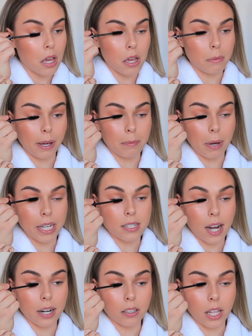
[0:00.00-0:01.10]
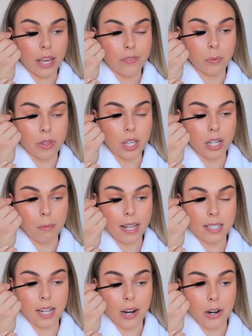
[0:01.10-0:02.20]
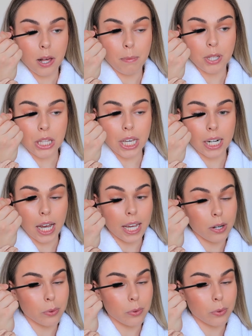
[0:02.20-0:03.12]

like my entire life and with any mascara but then I